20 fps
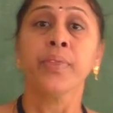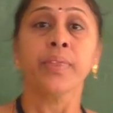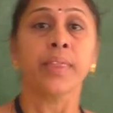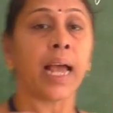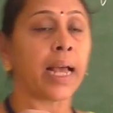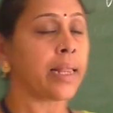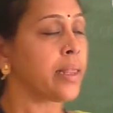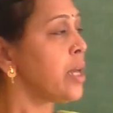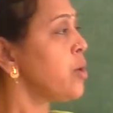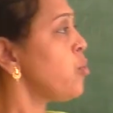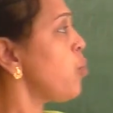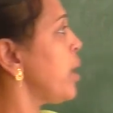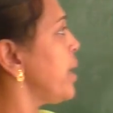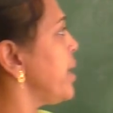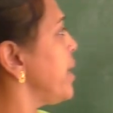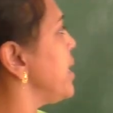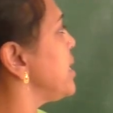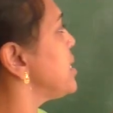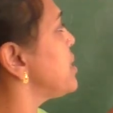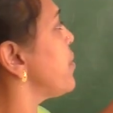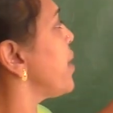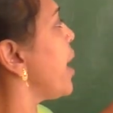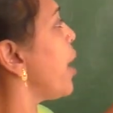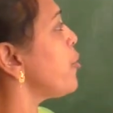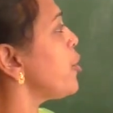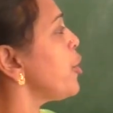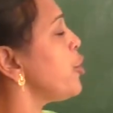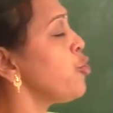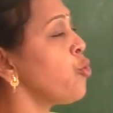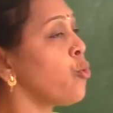The other one is we
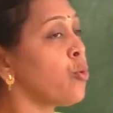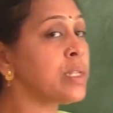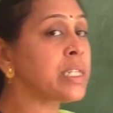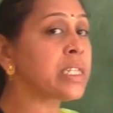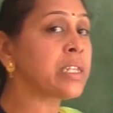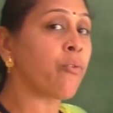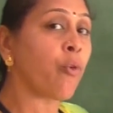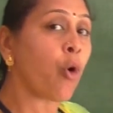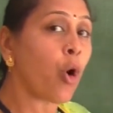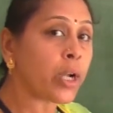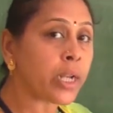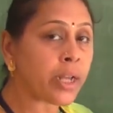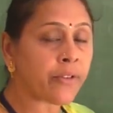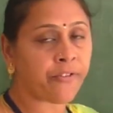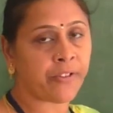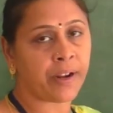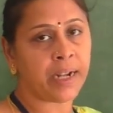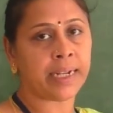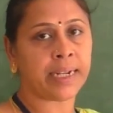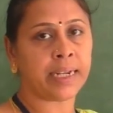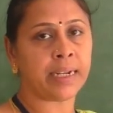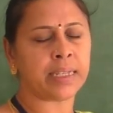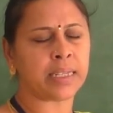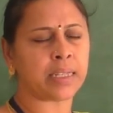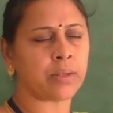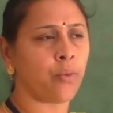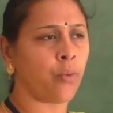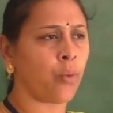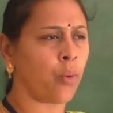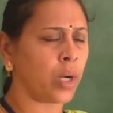have to use the water
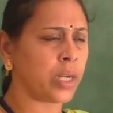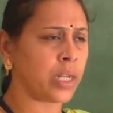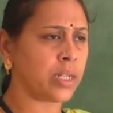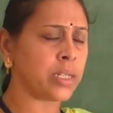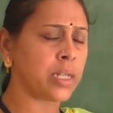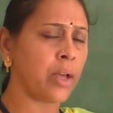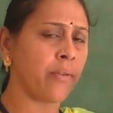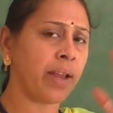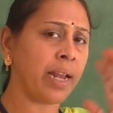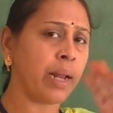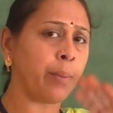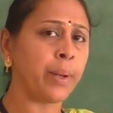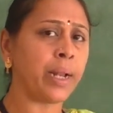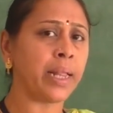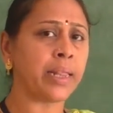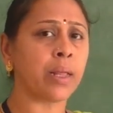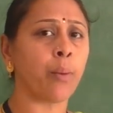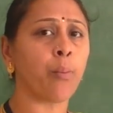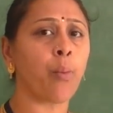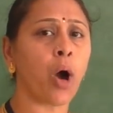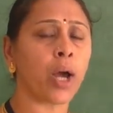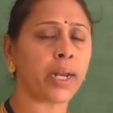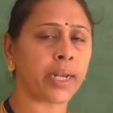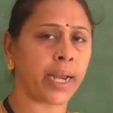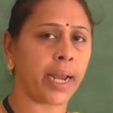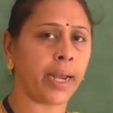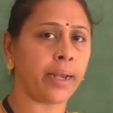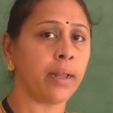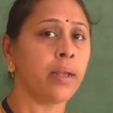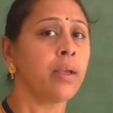filters, what is available in the
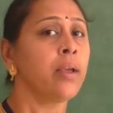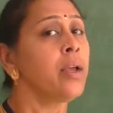market.